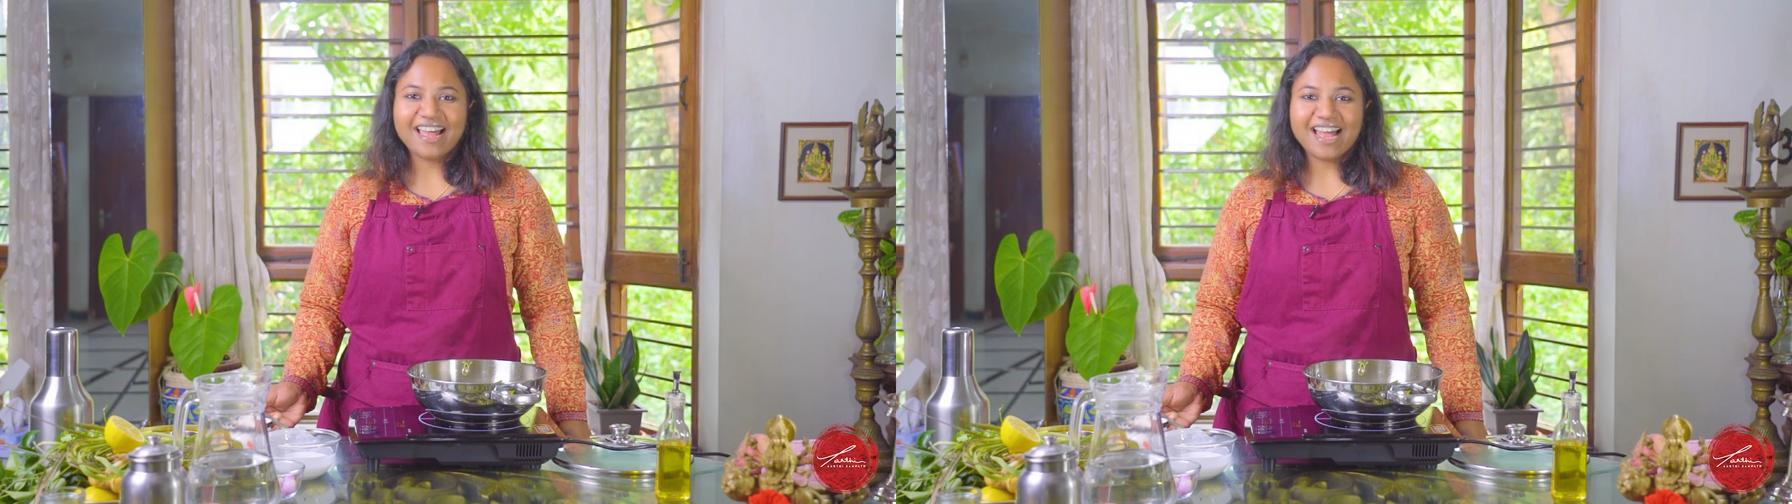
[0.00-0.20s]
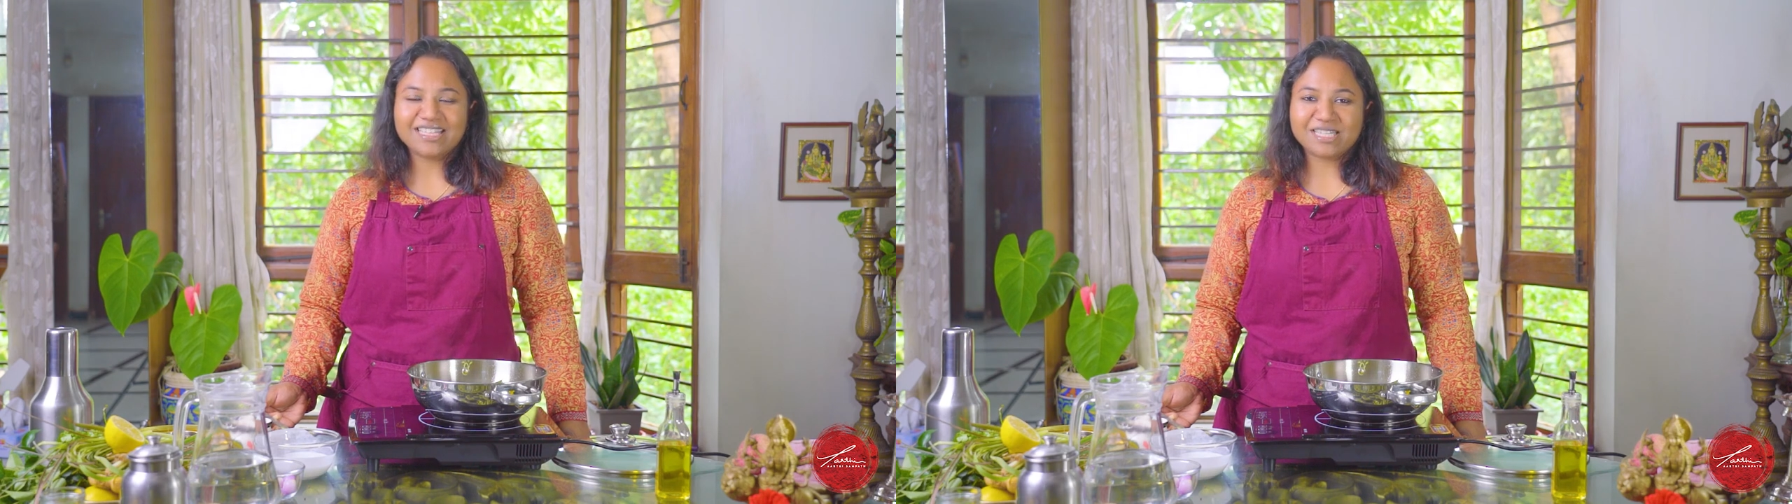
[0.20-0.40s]

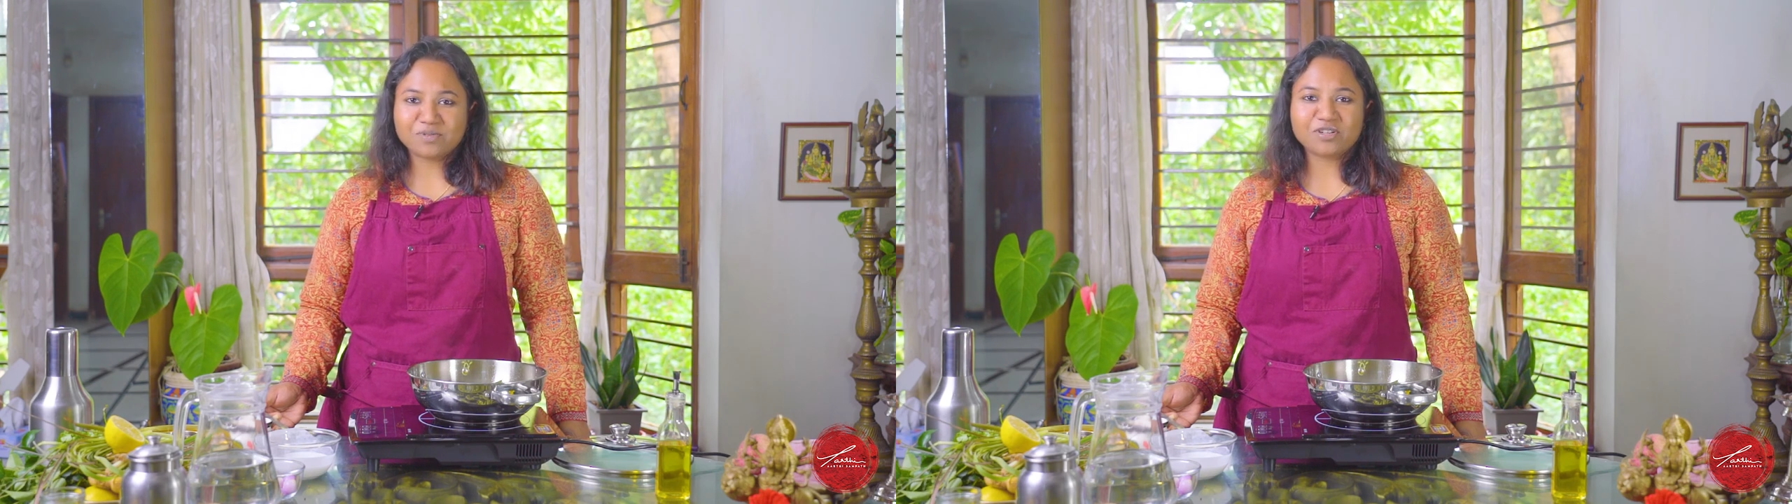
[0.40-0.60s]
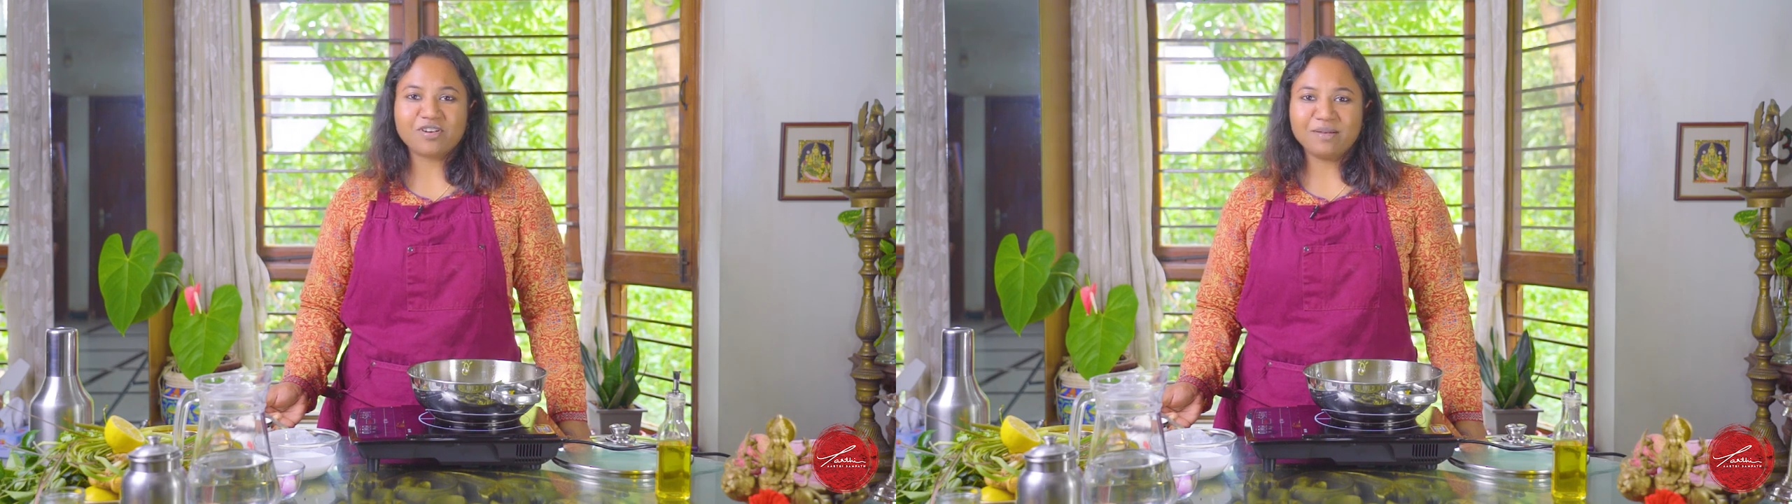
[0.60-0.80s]
and
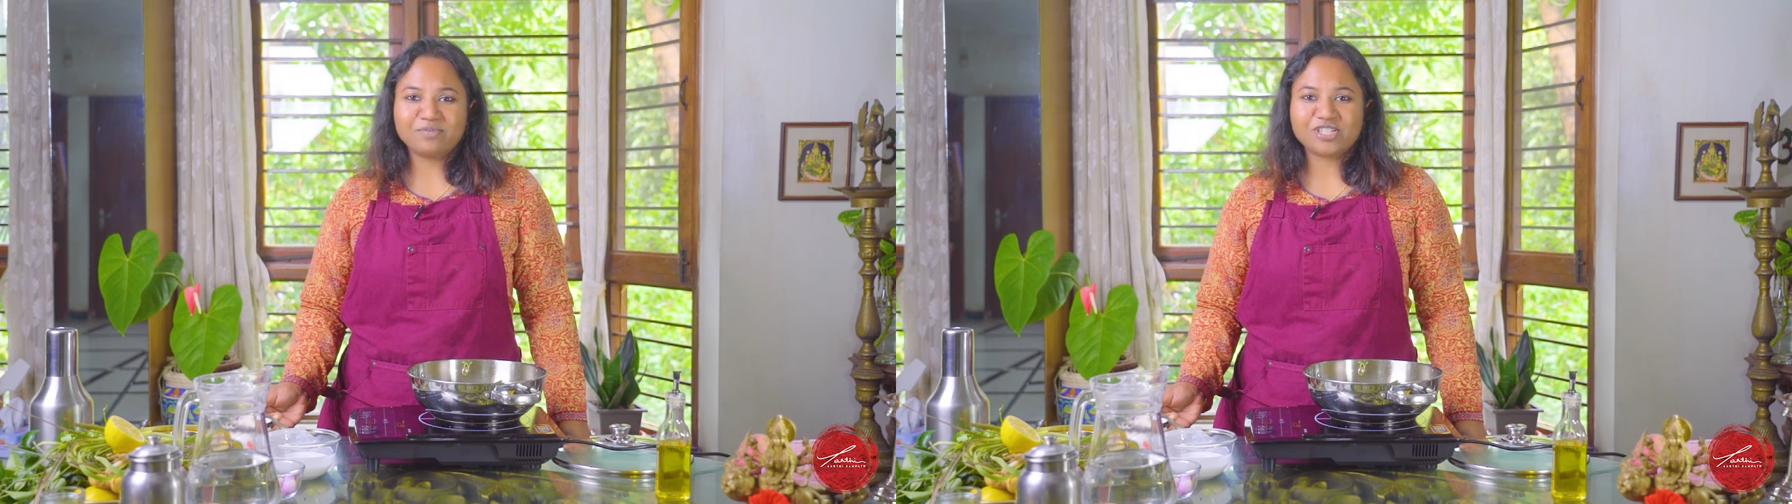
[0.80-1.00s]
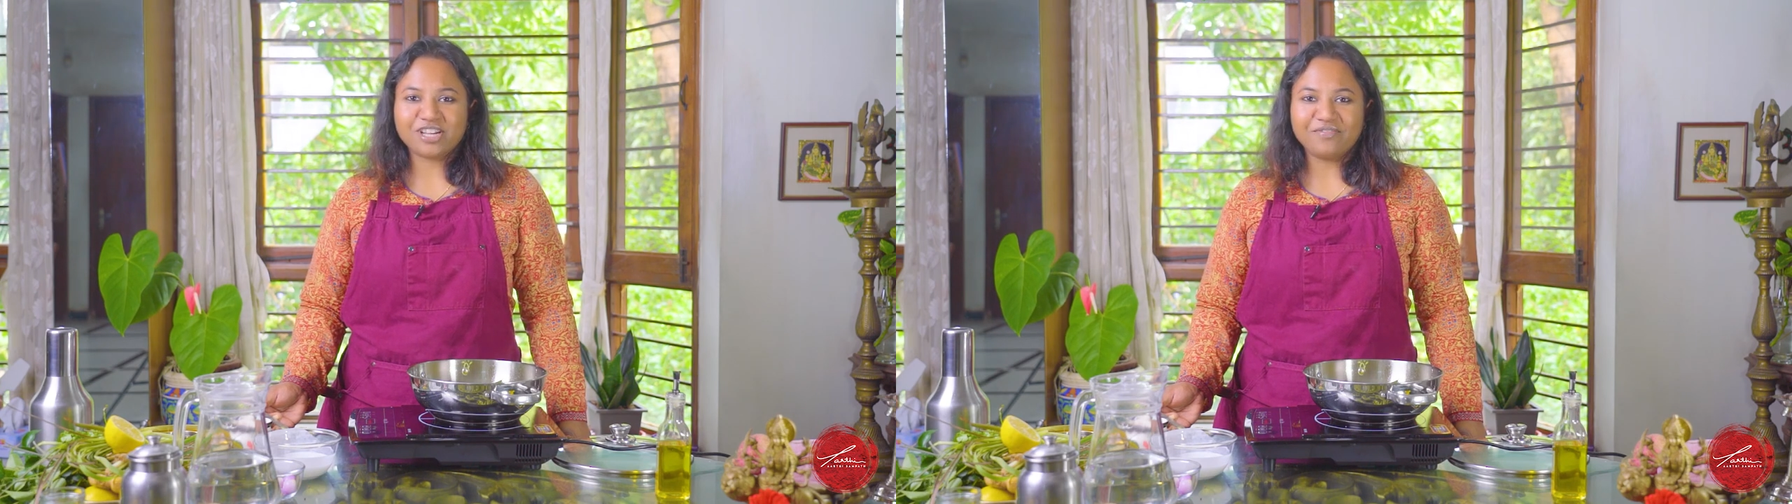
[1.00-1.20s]
subscribe
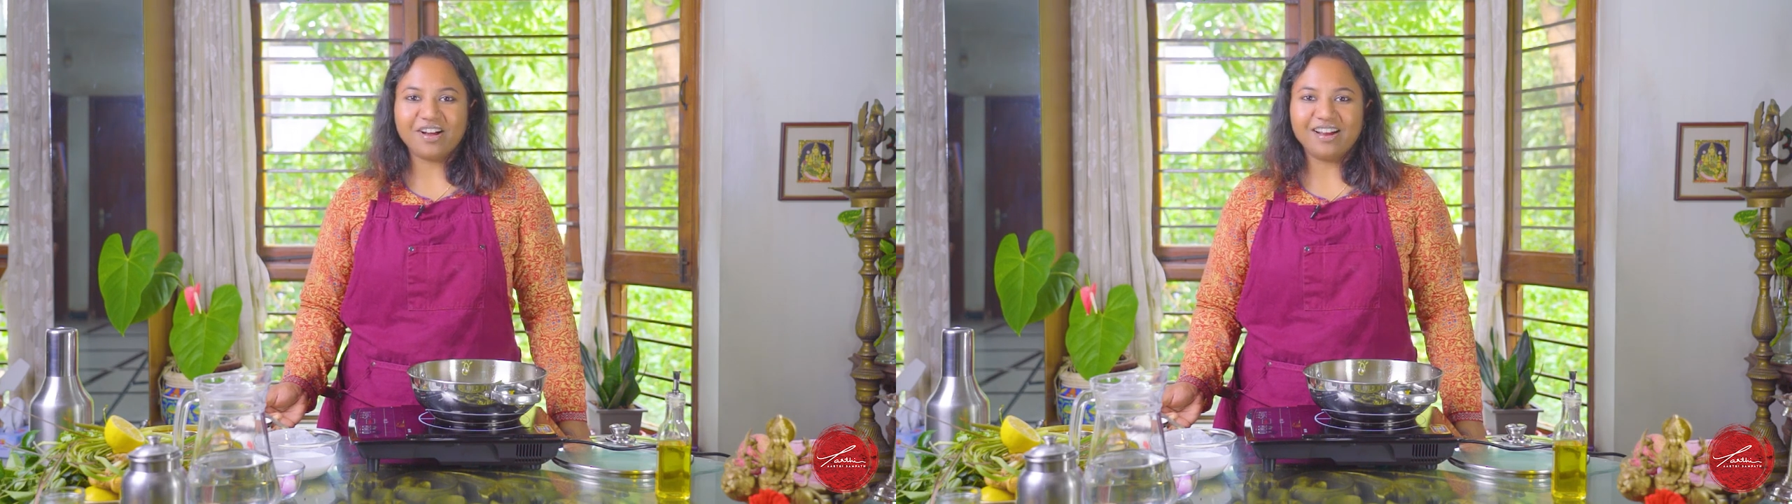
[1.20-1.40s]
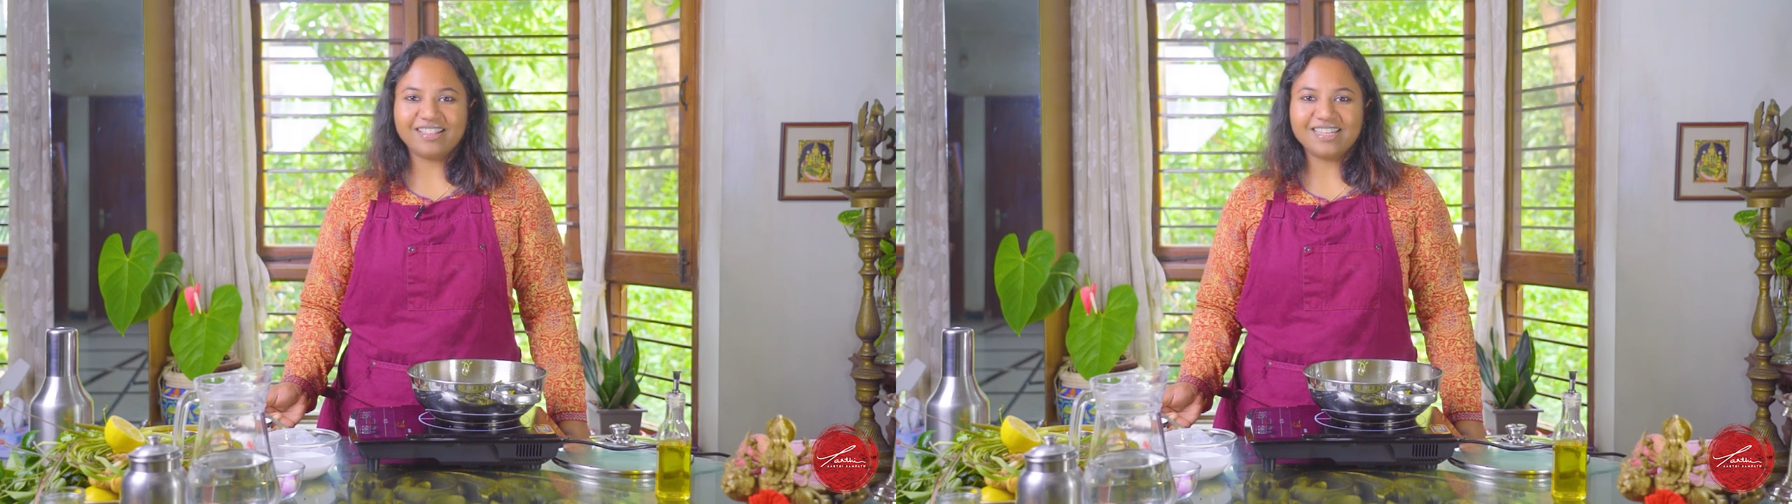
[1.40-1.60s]
to Chef
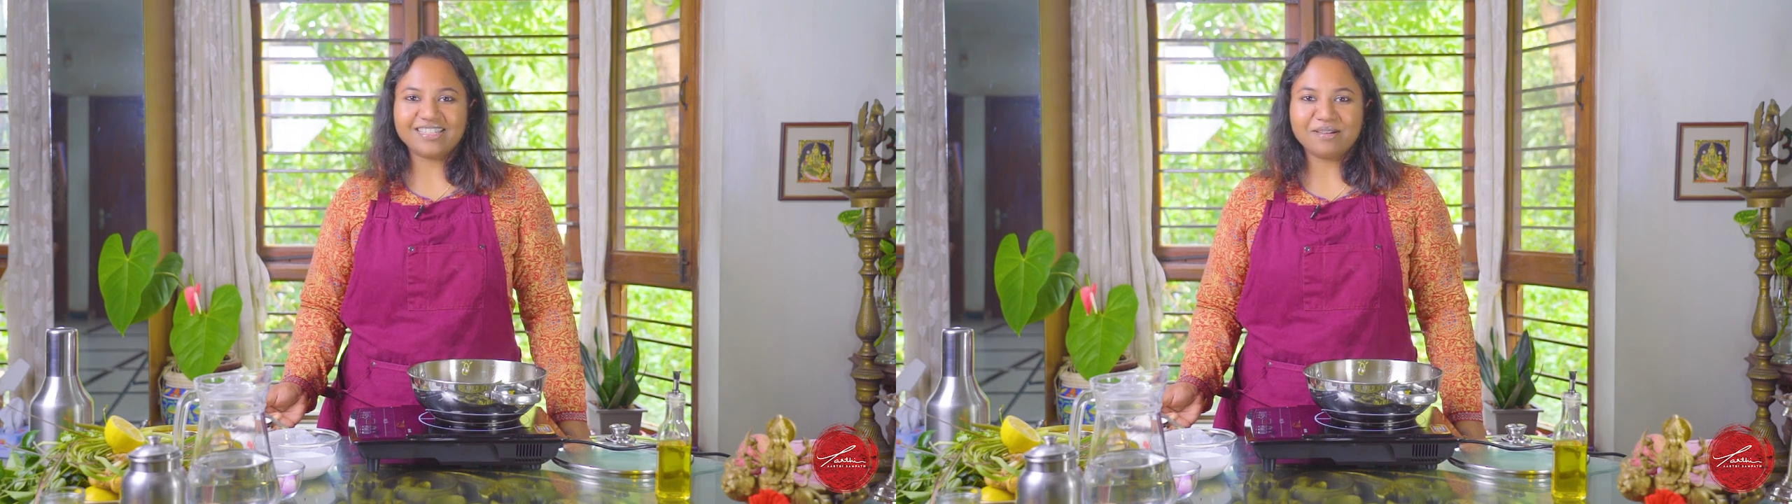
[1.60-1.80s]
Aarthi